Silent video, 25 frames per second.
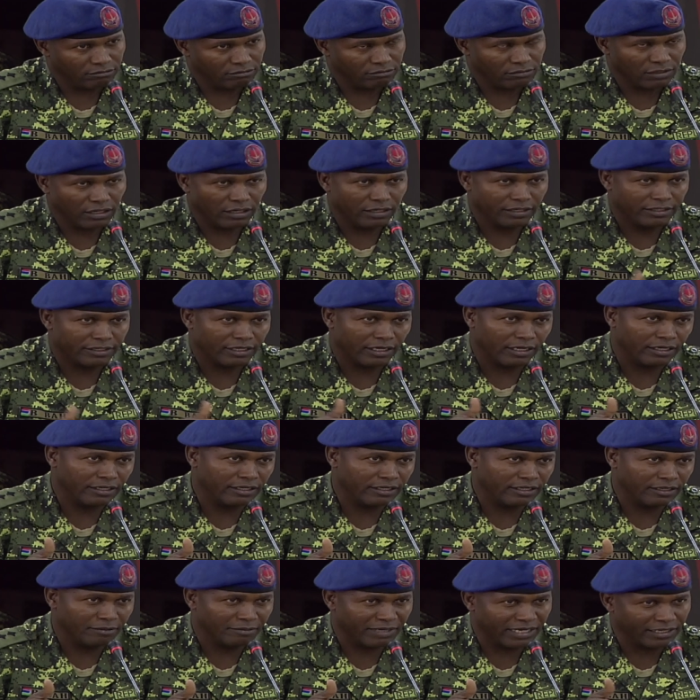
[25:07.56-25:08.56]
later
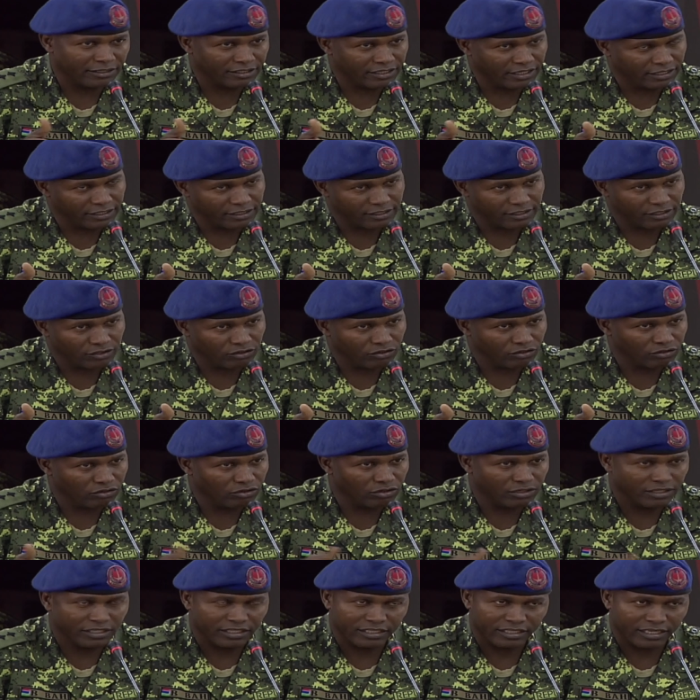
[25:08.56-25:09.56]
it emerged that, you know,
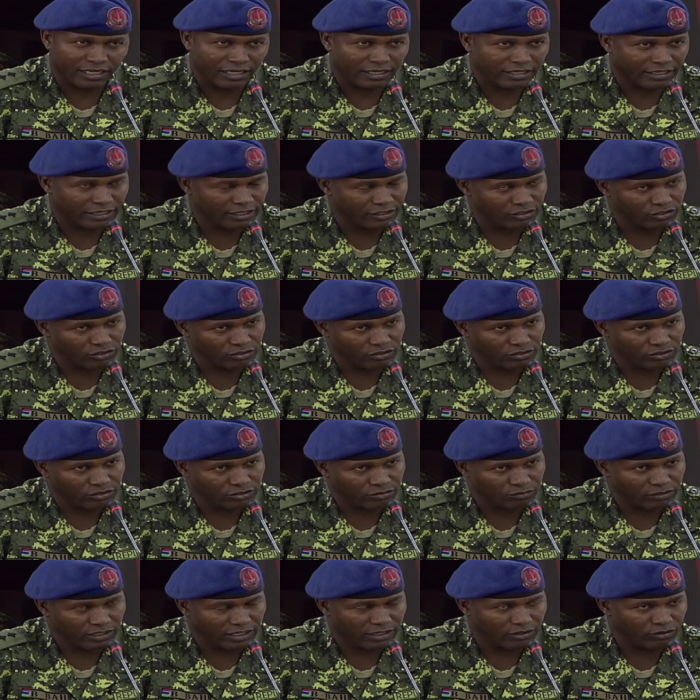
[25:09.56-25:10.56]
all these allegations
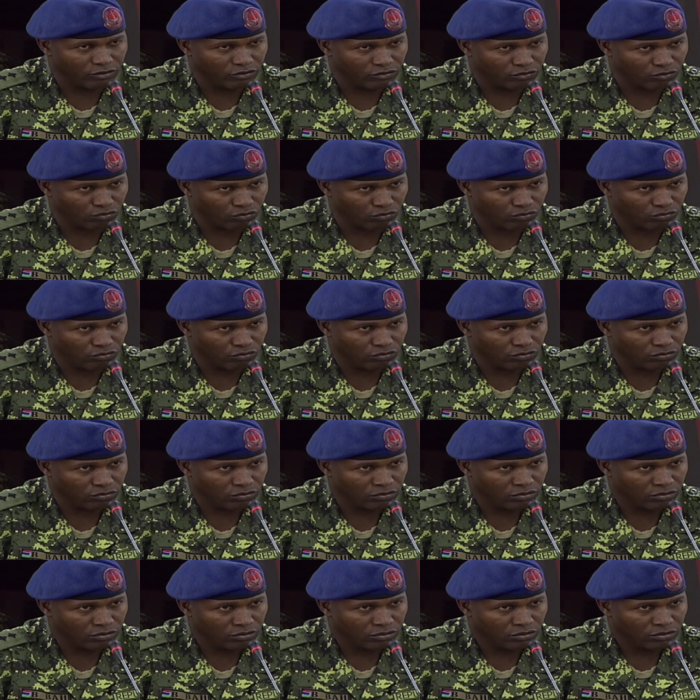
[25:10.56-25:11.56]
were not true.
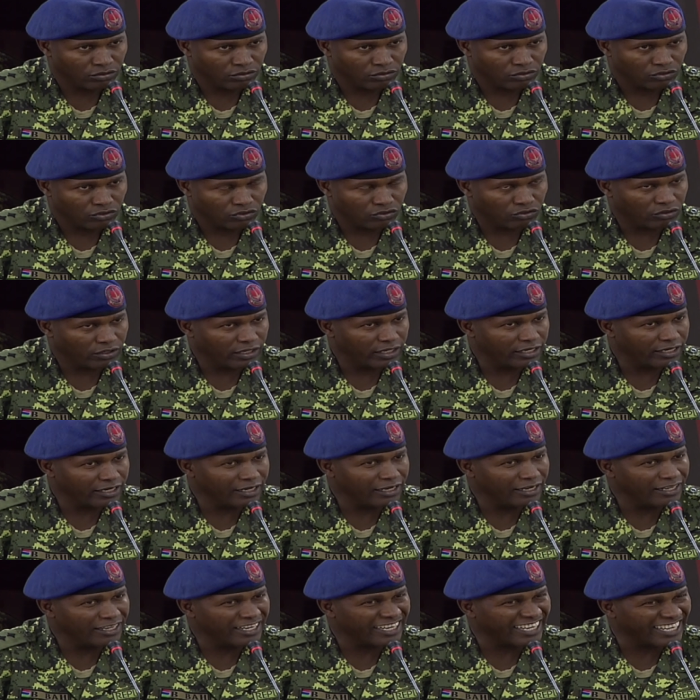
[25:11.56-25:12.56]
So I
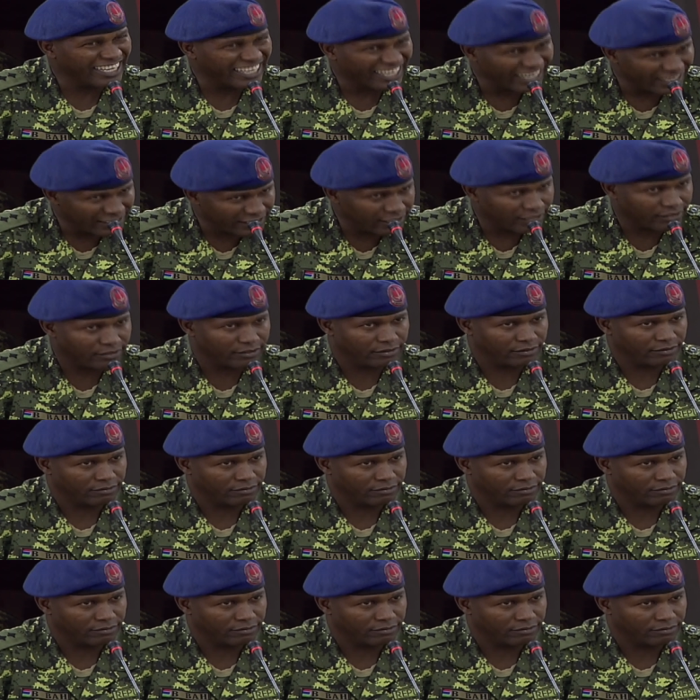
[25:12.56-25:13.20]
really regretted